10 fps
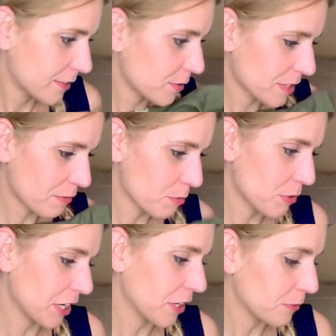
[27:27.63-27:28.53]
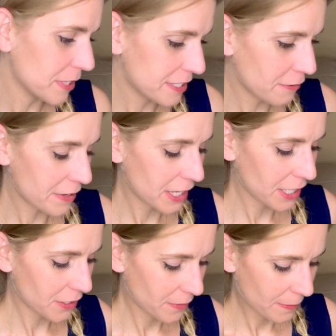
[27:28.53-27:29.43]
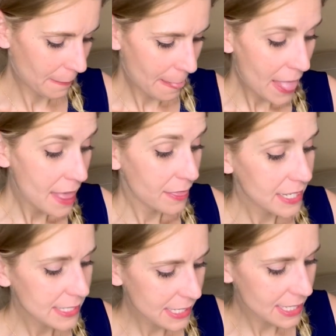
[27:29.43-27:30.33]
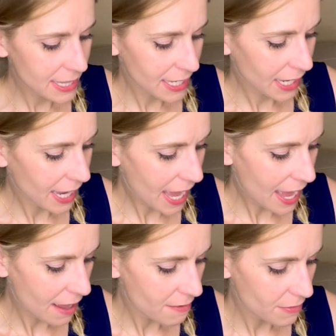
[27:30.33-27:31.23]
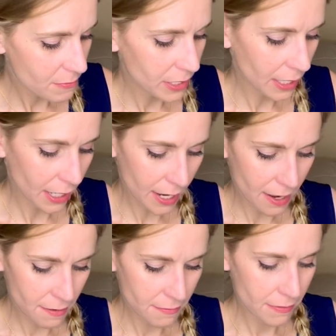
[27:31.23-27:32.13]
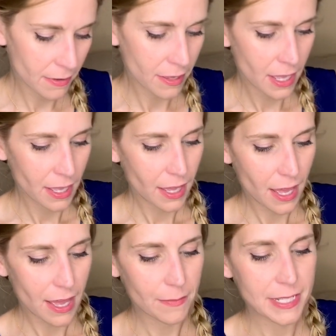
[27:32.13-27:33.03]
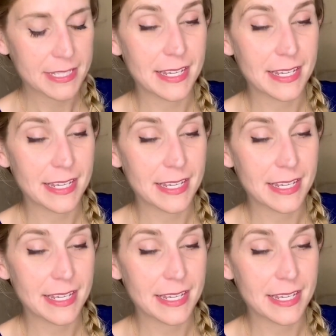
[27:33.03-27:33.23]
those have a pretty good resale value. This is the thing I have a million of. Um, it's